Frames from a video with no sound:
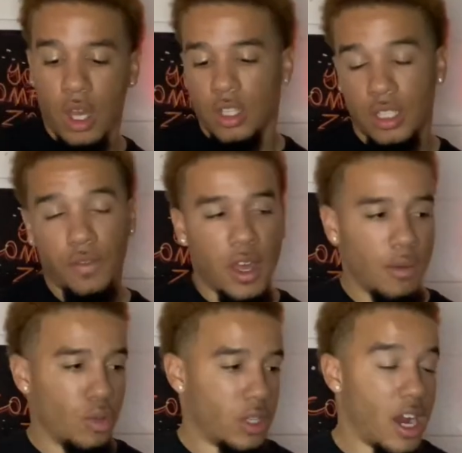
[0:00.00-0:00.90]
Stuffed
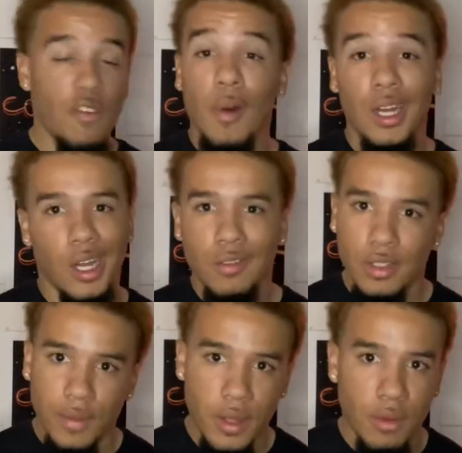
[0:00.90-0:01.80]
animals, everybody loves
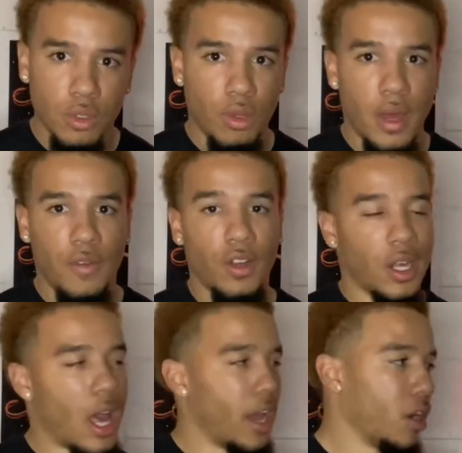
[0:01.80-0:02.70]
stuffed animals, no matter if you're a
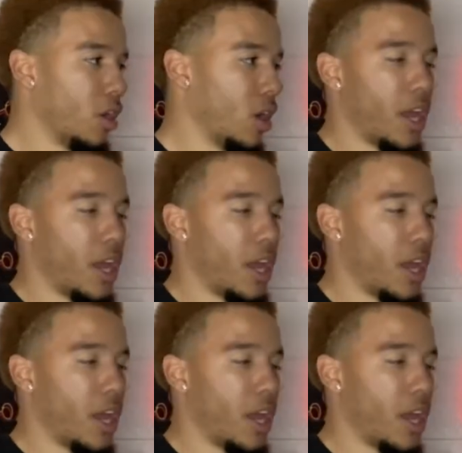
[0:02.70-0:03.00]
guy or a girl.